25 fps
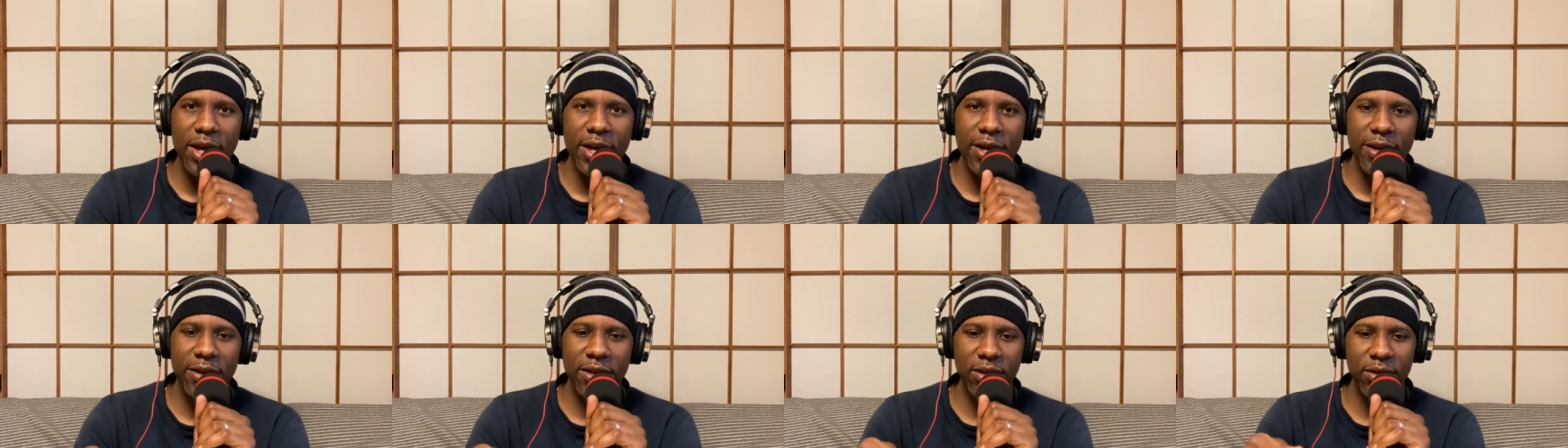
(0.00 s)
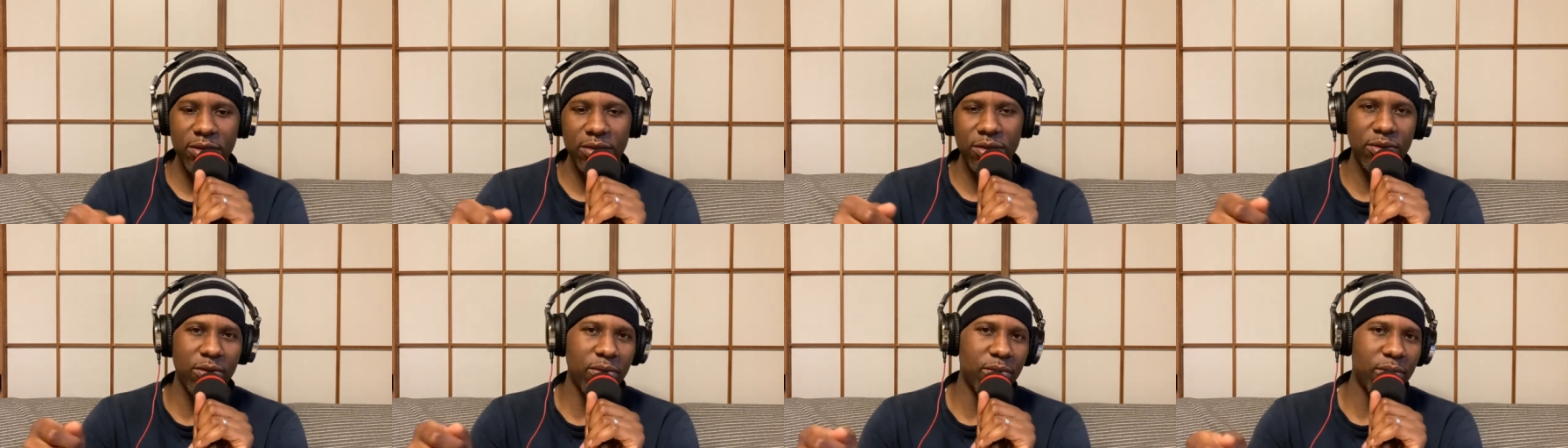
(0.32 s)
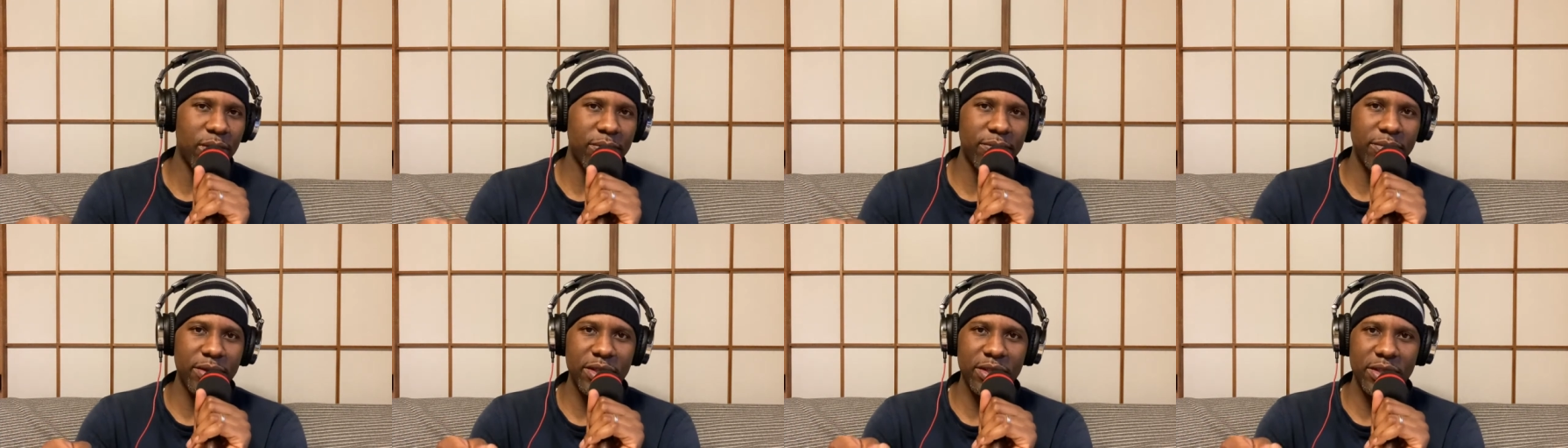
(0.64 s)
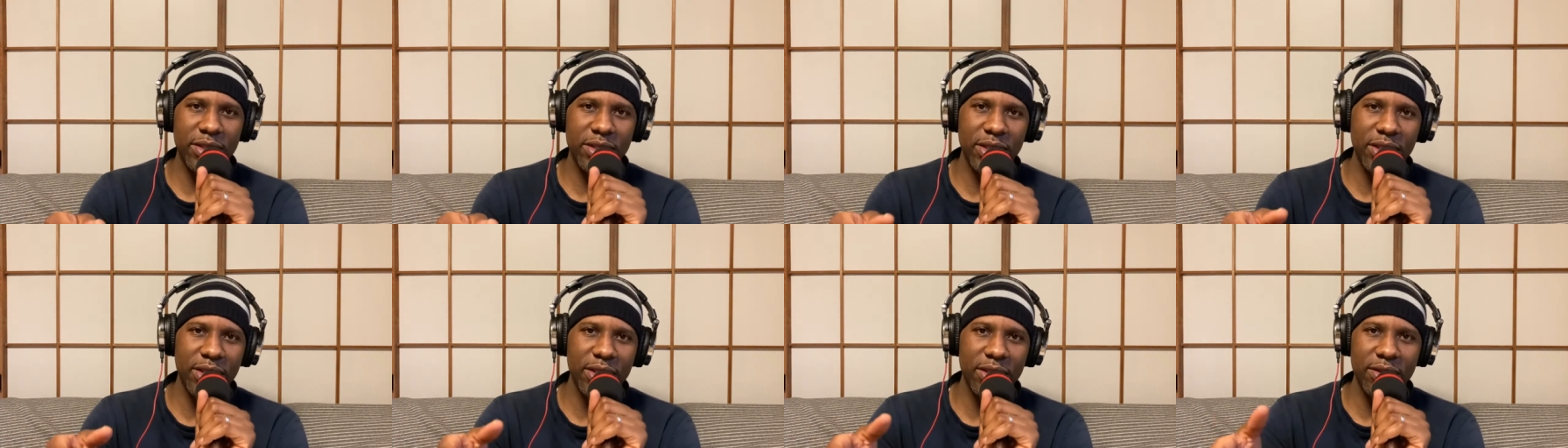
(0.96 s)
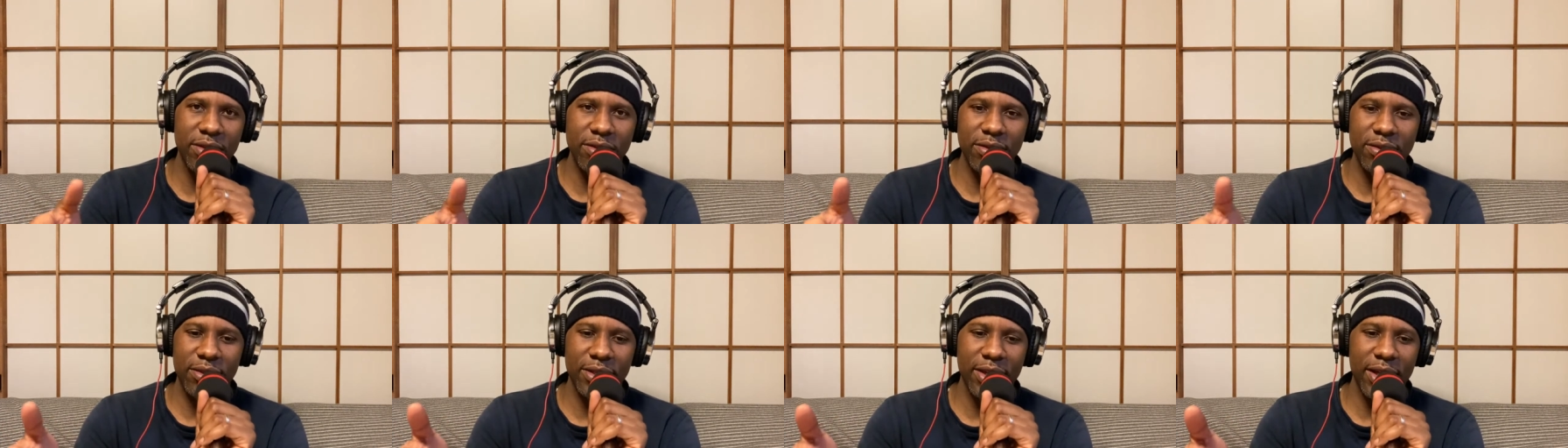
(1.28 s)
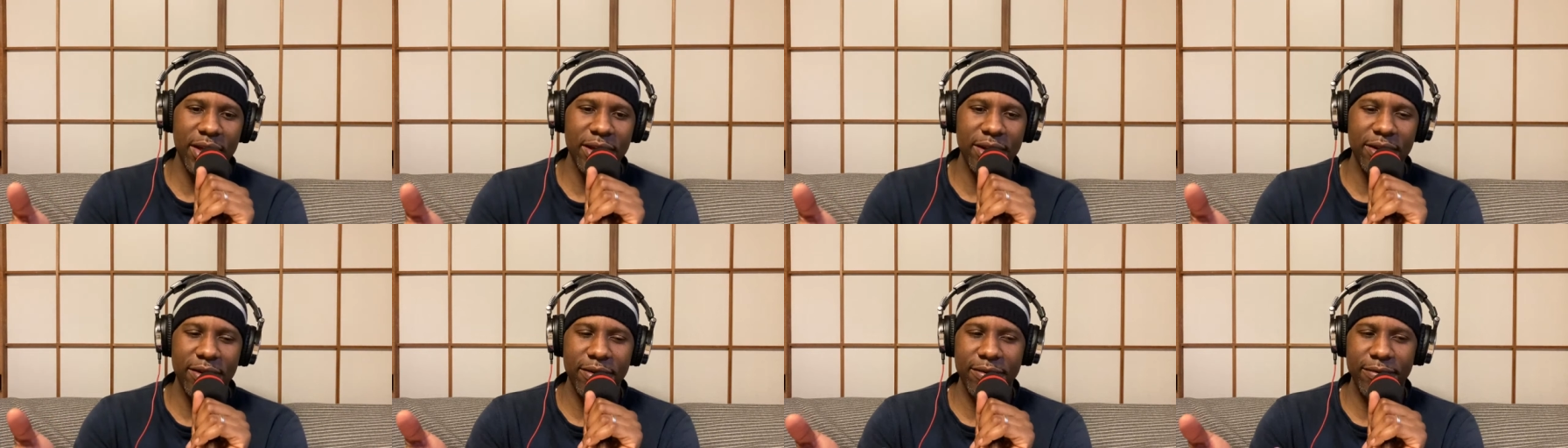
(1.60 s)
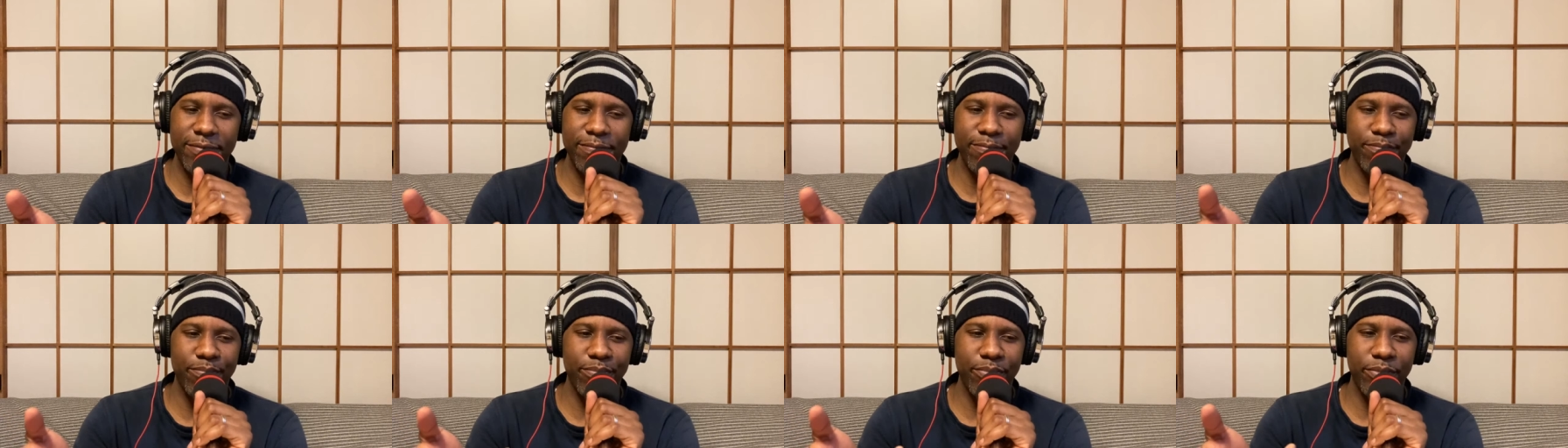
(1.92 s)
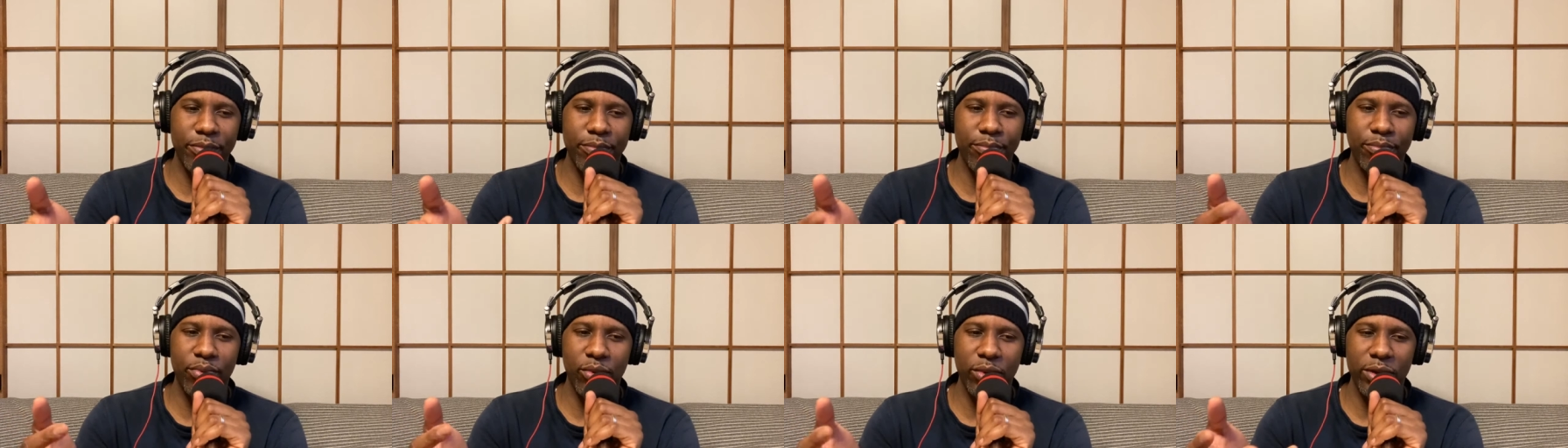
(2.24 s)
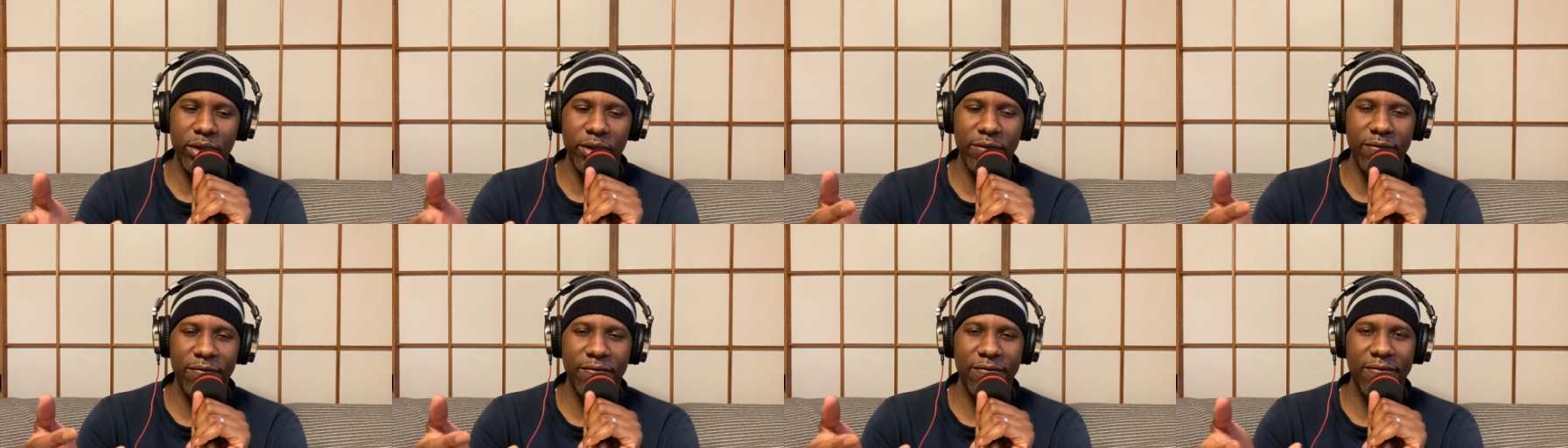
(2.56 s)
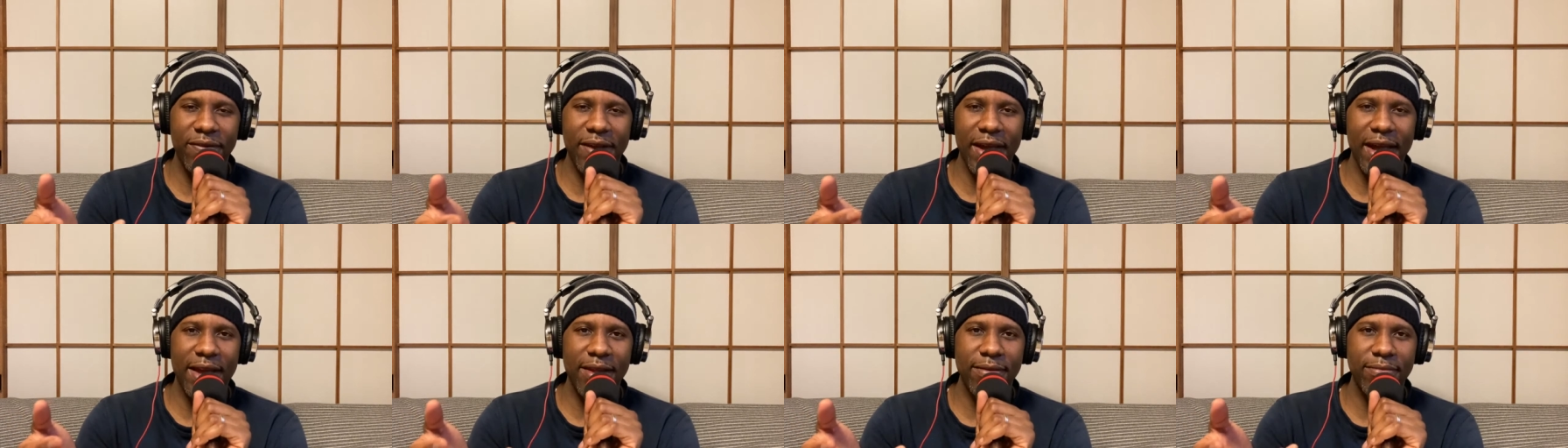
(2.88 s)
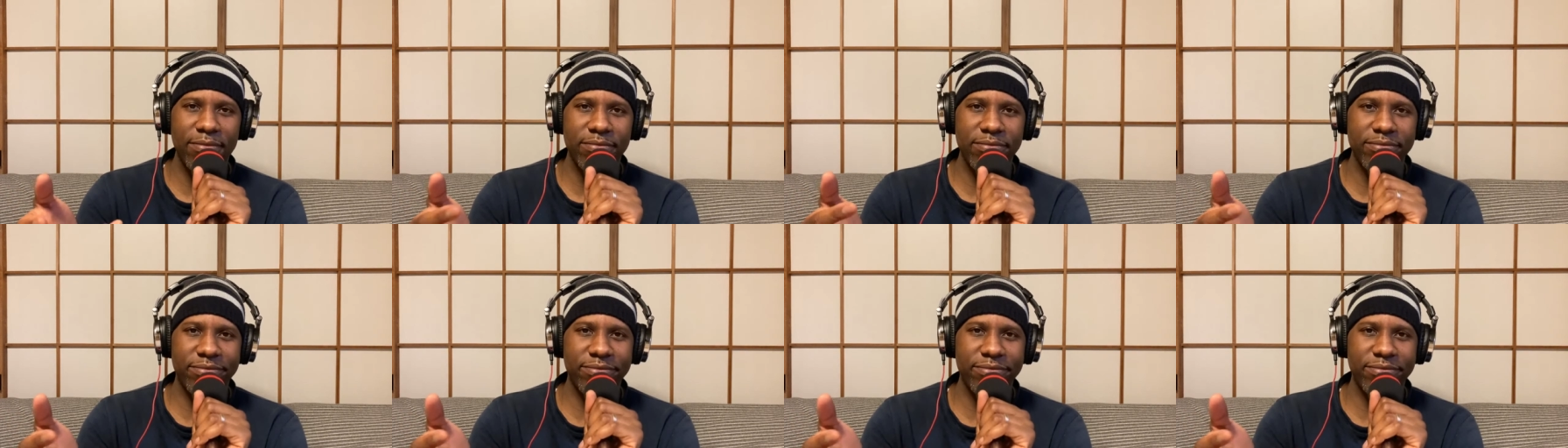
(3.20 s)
You don't want to be just eating like boiled fat